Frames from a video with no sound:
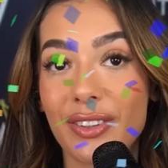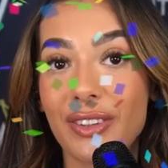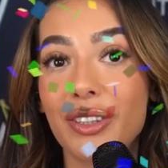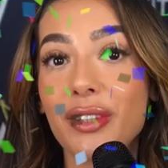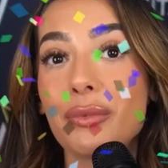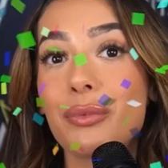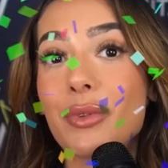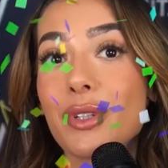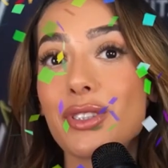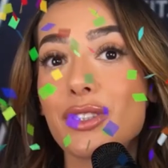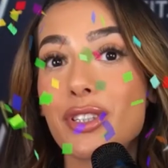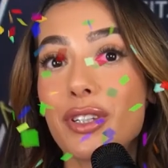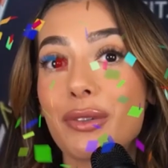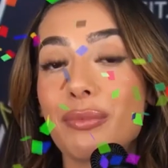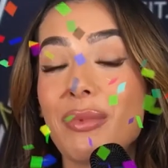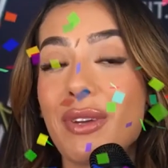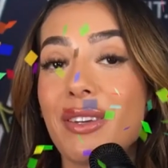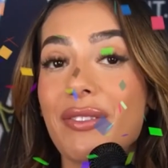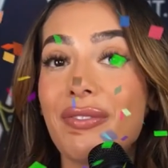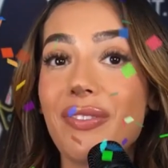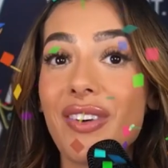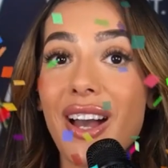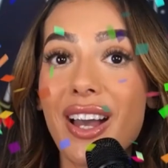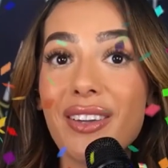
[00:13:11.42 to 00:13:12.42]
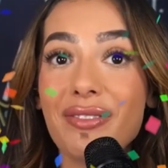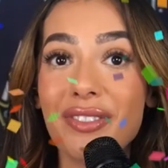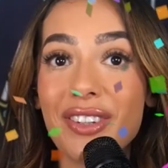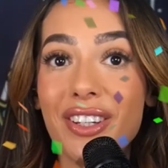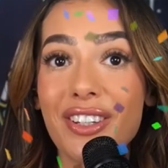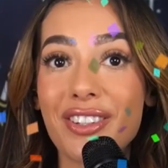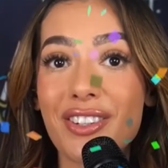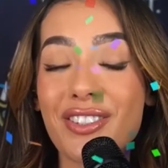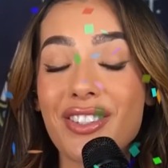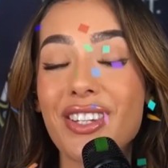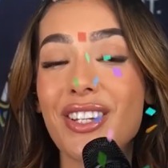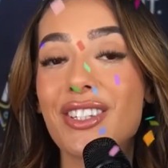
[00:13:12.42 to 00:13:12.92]
Learn what took me five
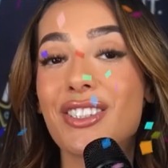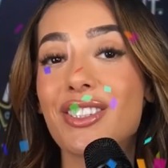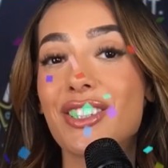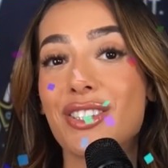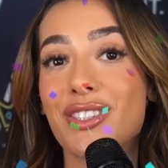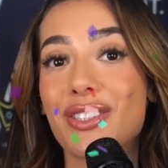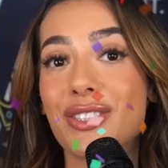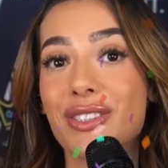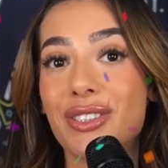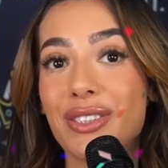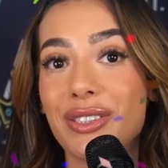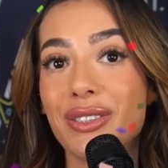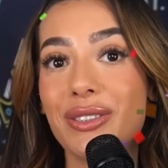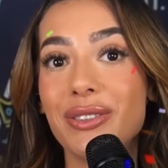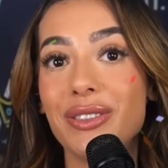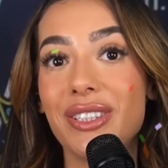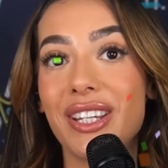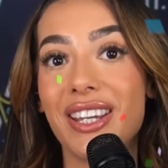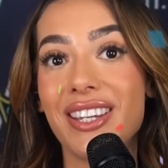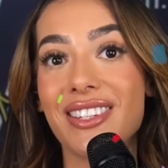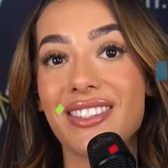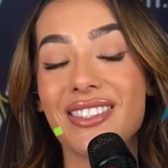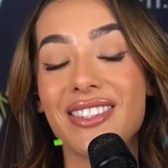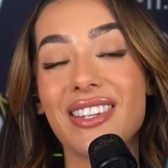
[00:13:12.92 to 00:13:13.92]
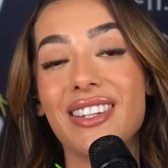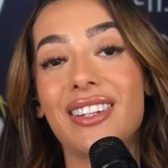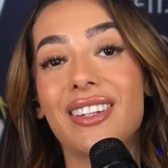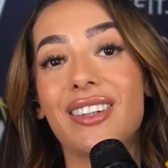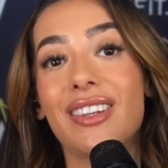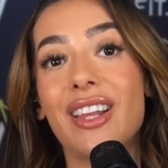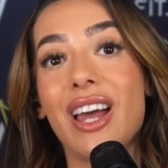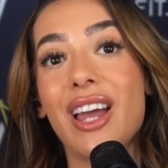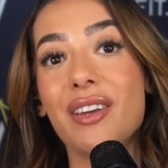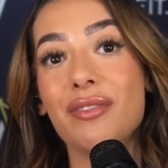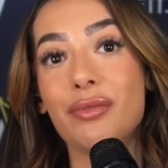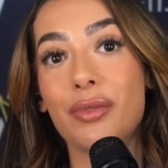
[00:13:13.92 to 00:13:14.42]
years in just two days in
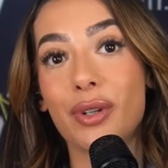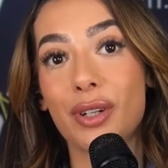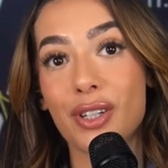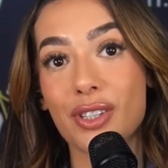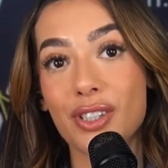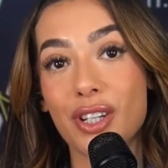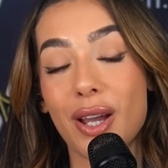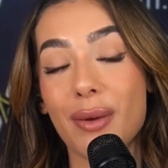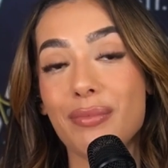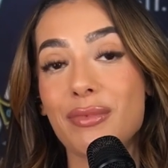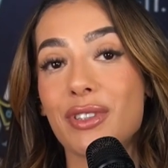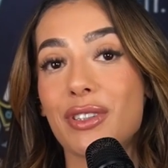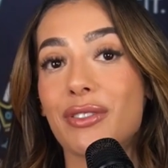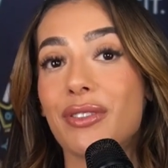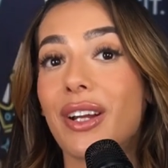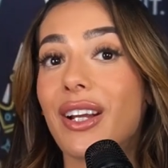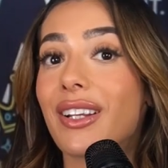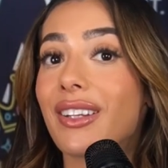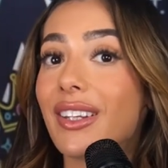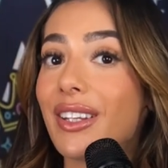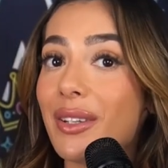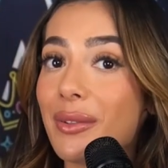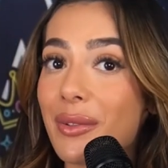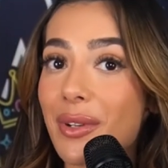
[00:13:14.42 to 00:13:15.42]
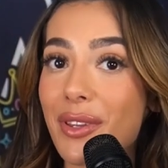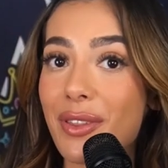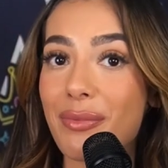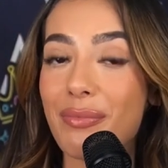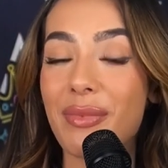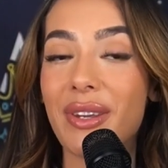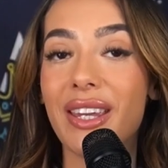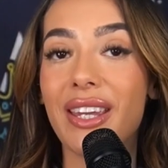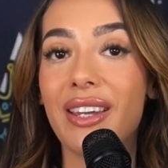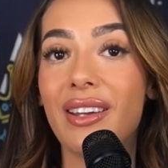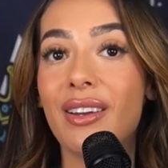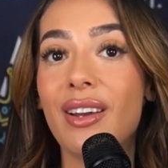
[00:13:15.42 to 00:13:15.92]
a live workshop directly
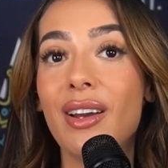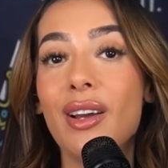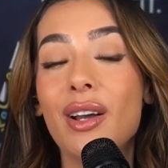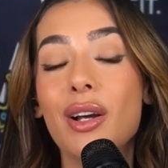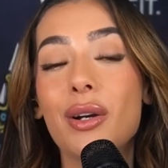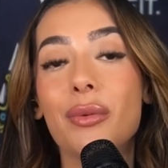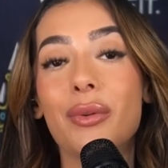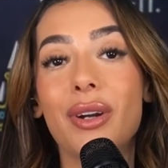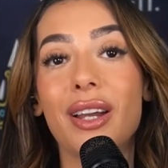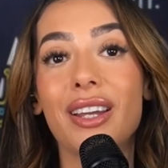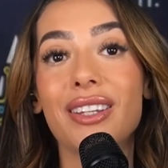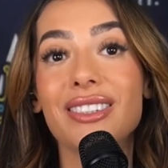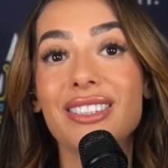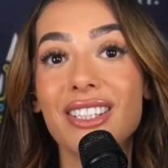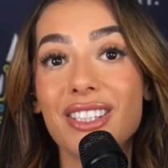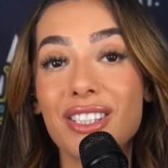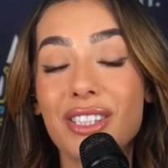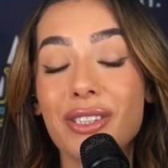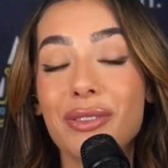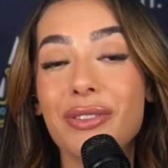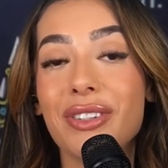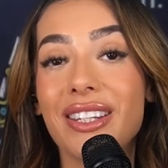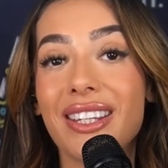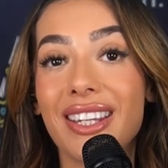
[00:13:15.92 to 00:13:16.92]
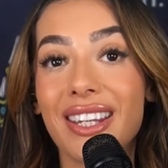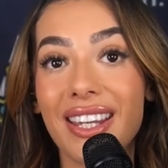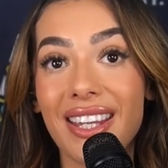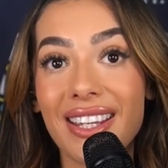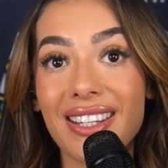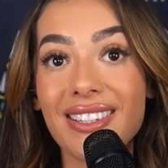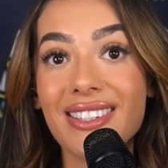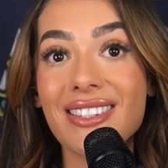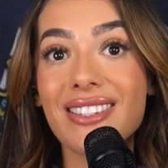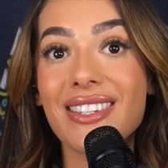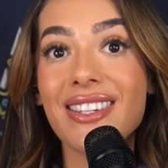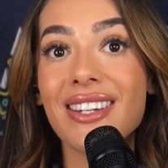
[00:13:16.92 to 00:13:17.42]
with me, where I teach you the
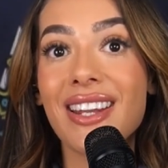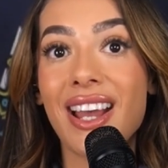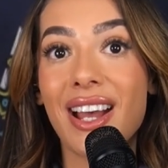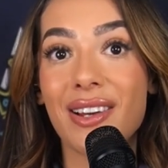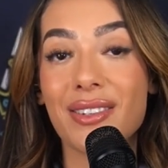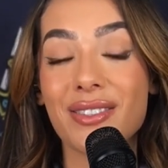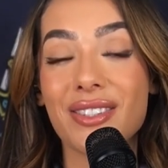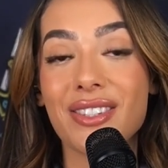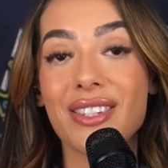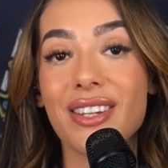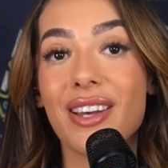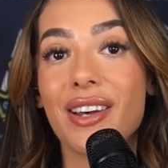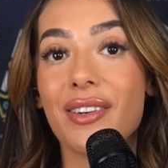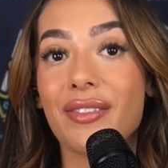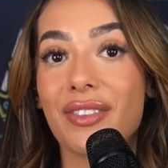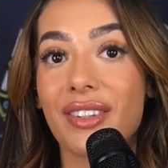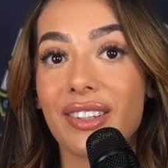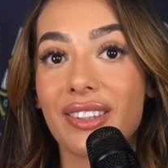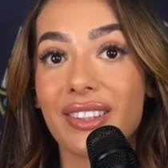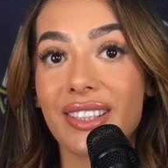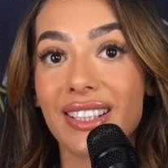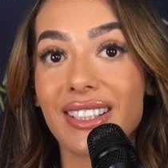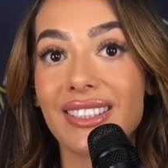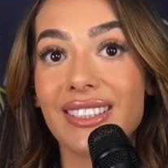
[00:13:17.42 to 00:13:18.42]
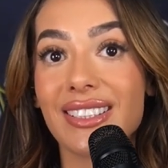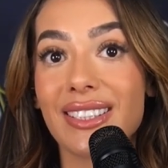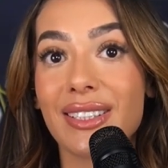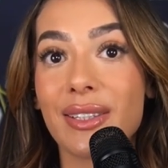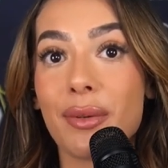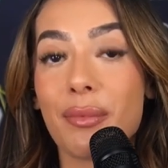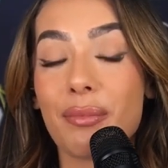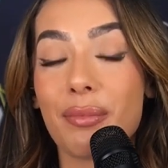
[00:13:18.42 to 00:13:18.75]
ins and outs of the LinkedIn